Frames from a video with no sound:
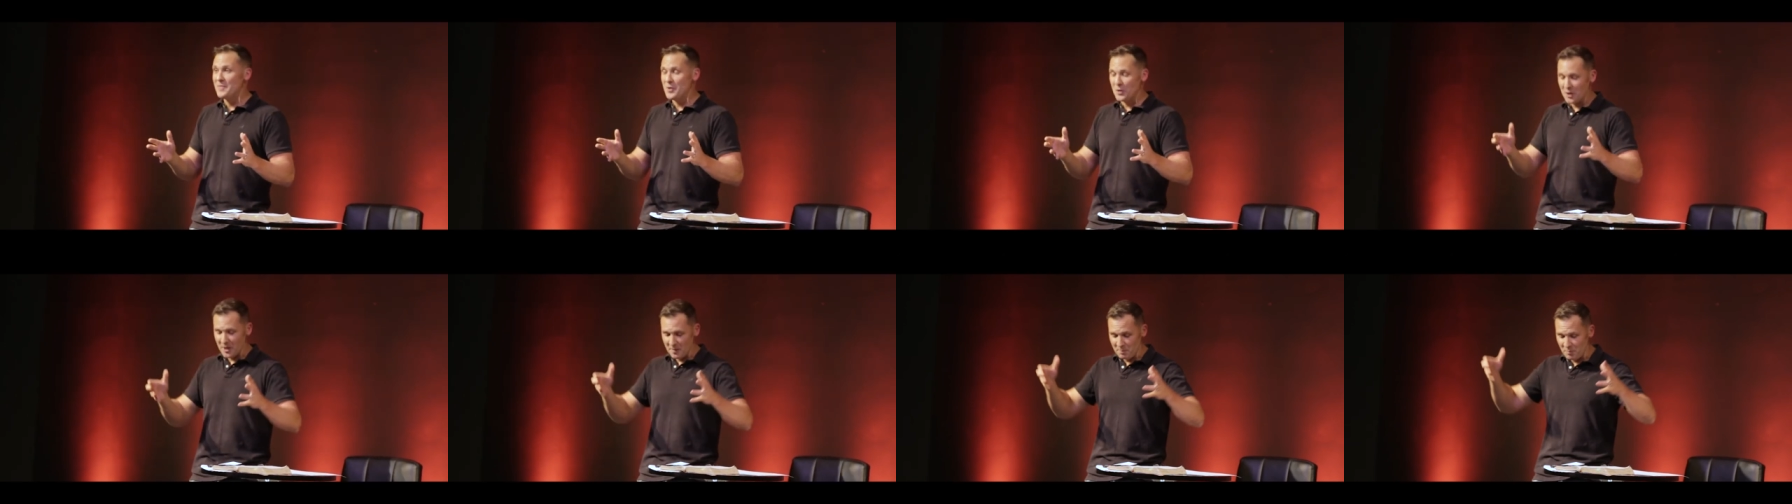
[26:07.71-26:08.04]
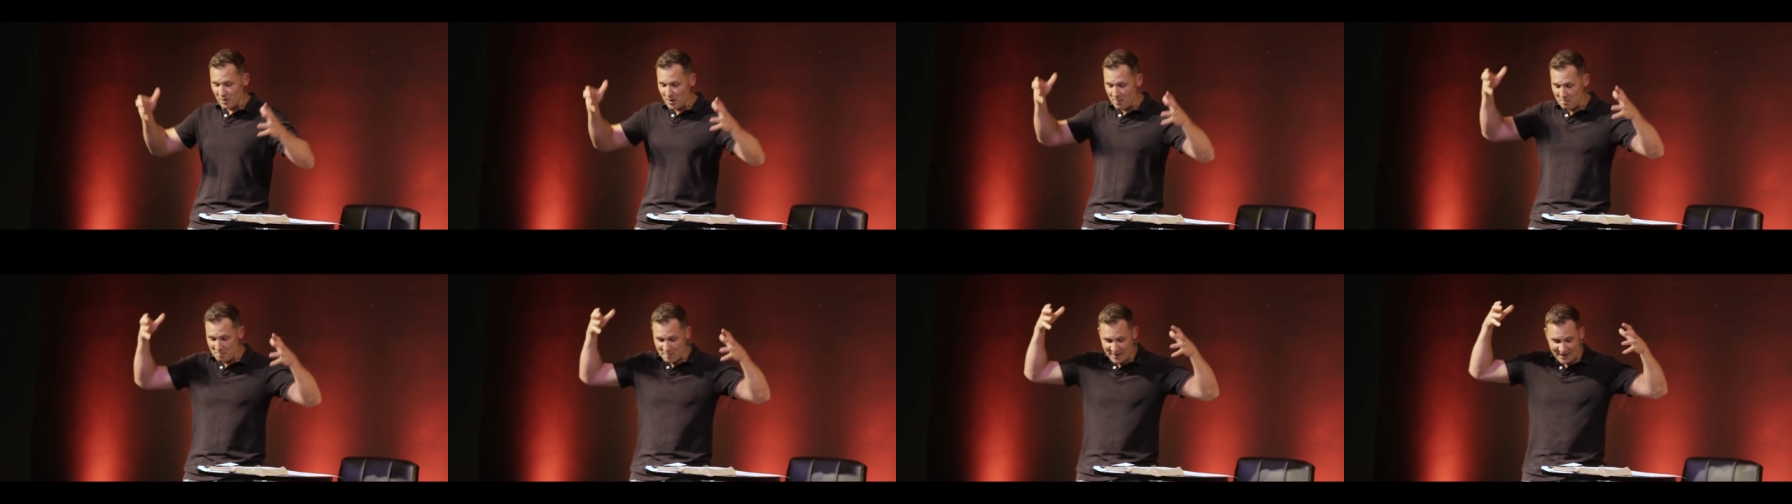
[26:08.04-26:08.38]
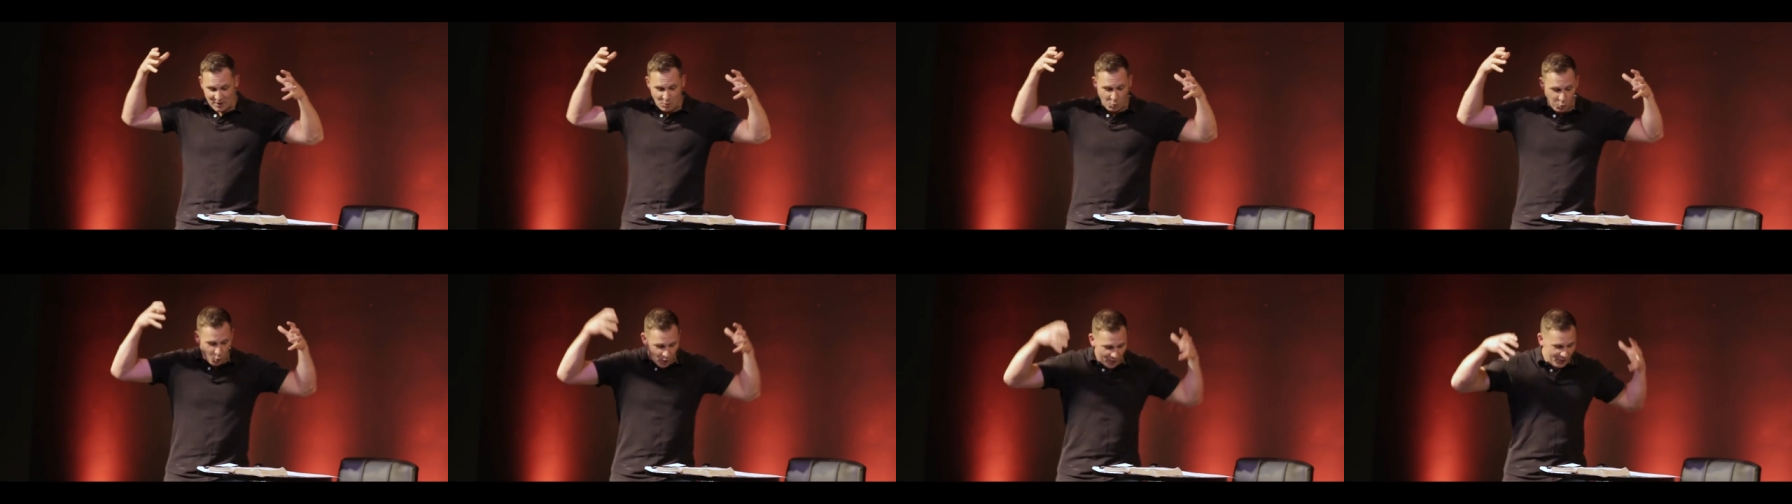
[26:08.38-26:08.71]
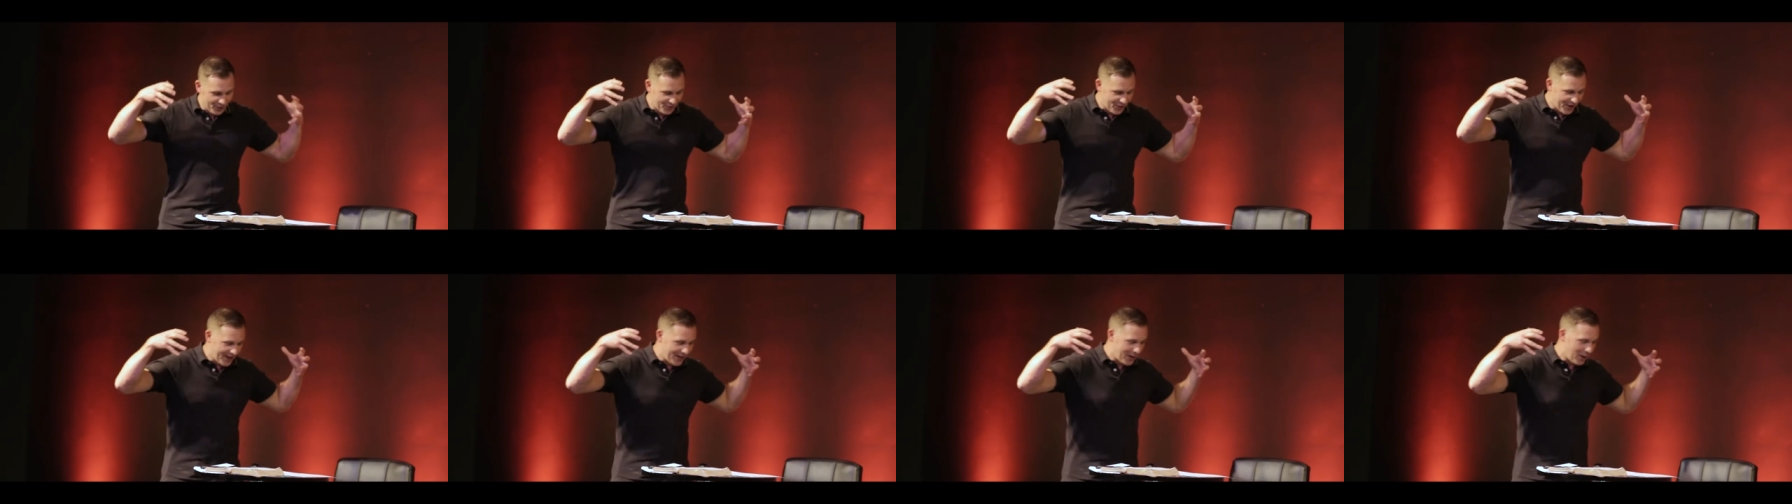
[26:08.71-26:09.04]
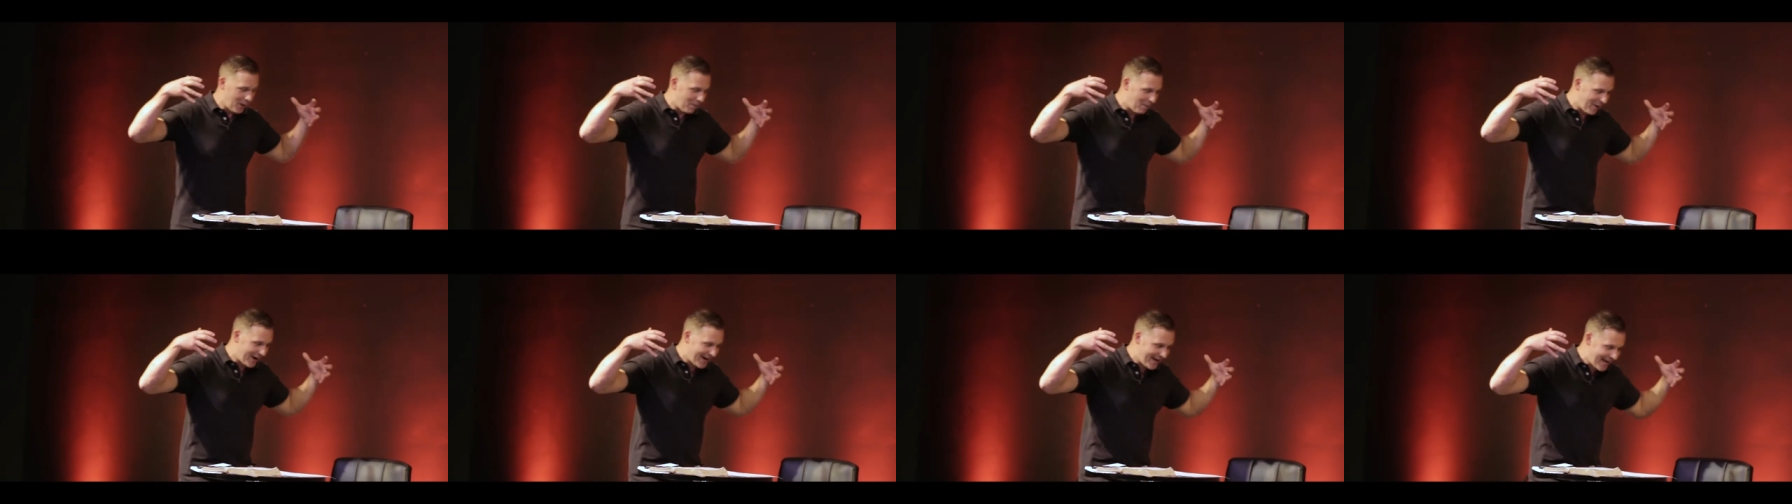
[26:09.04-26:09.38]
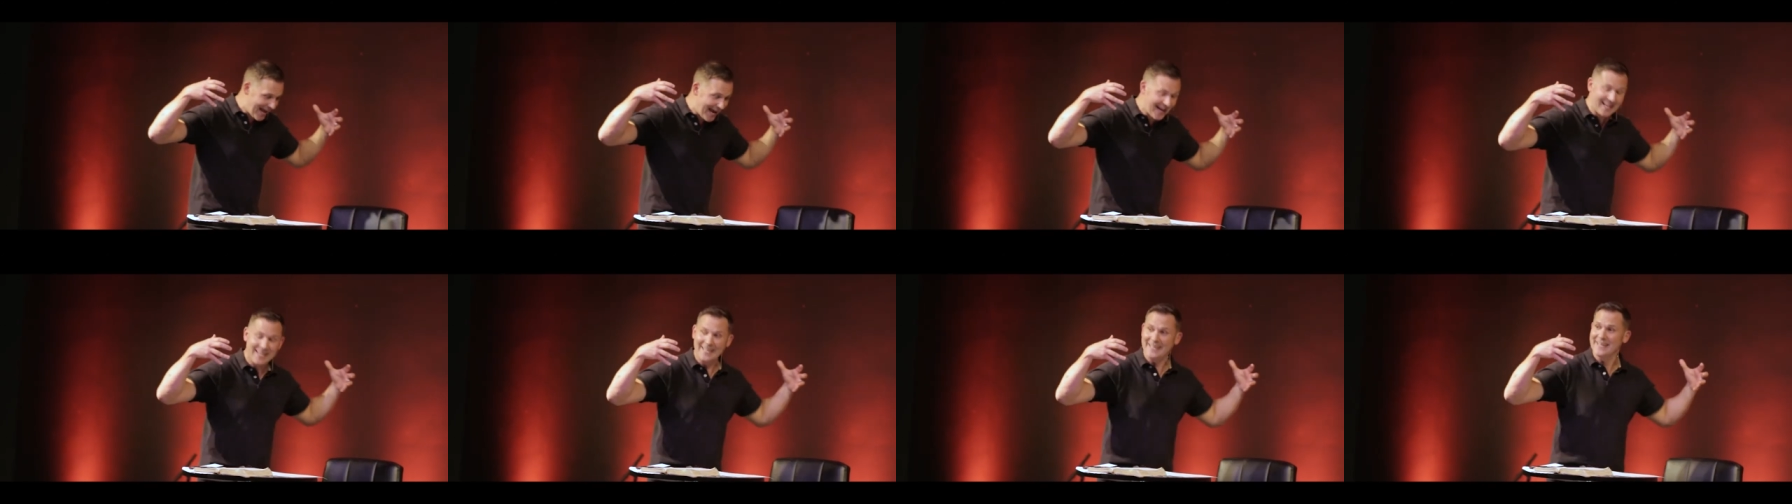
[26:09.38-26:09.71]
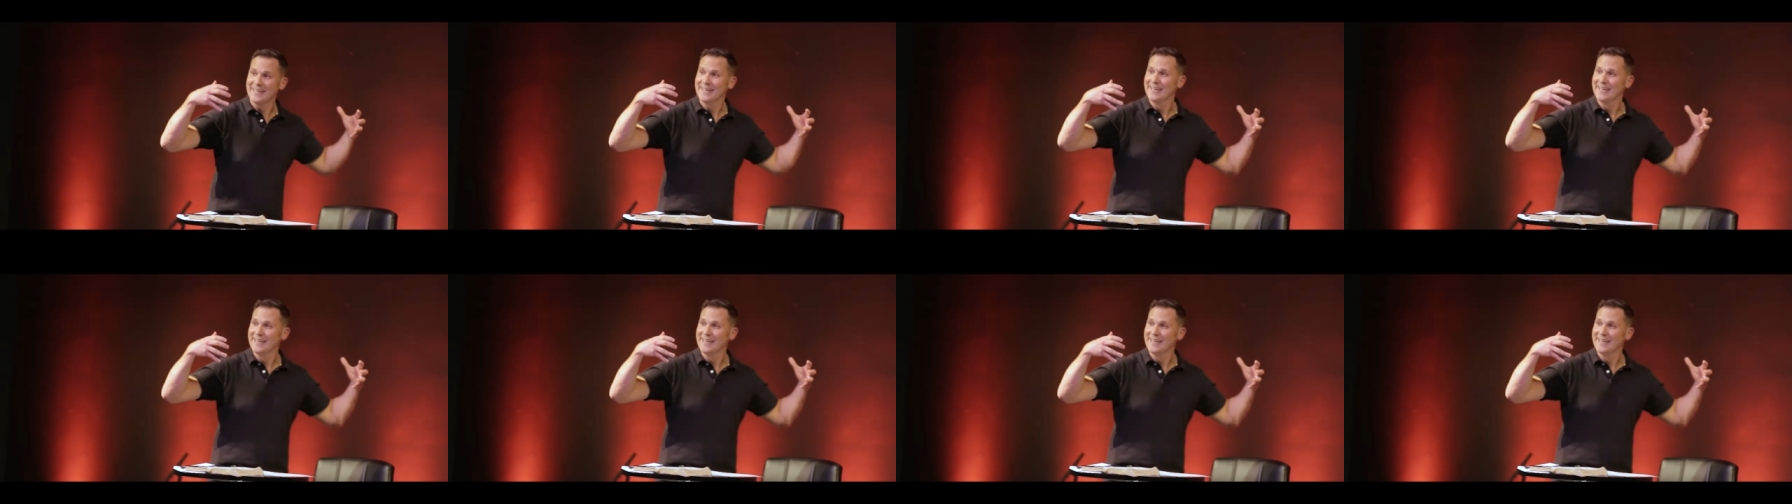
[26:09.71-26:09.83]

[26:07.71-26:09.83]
You're going to put a big wooden thing on my neck?